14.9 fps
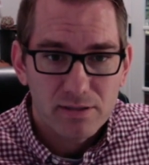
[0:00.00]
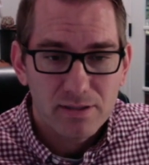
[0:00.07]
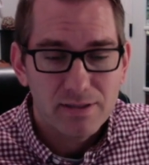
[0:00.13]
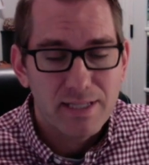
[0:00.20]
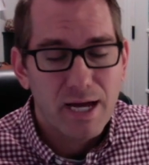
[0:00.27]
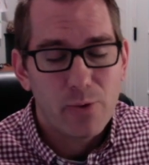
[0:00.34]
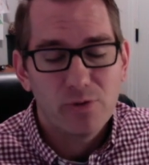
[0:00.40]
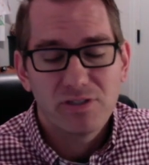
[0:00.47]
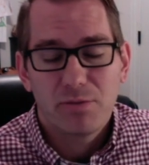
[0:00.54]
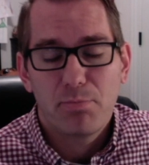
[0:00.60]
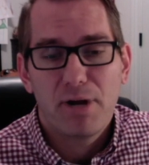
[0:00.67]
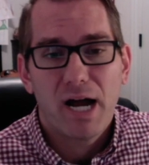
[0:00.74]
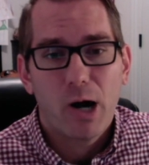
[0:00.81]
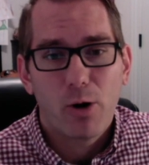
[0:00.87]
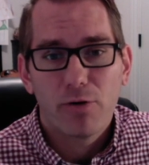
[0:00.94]
And that was a
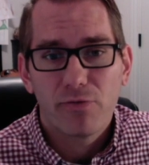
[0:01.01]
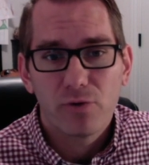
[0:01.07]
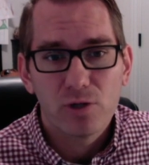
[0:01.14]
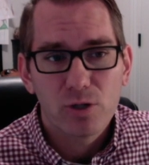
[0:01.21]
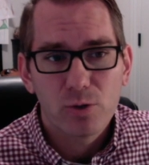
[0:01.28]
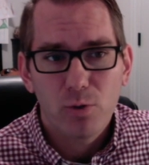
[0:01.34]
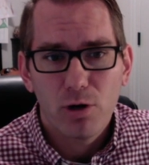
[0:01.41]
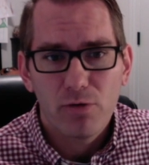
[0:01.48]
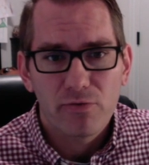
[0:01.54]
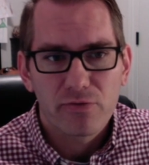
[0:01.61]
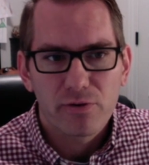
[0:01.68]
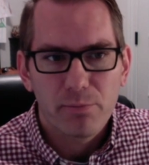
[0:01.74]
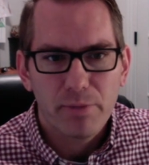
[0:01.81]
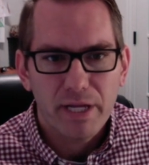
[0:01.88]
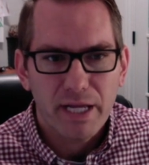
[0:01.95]
powerful quote
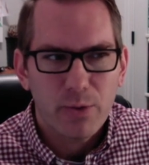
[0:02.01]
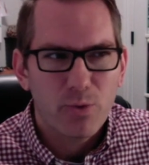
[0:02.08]
for me,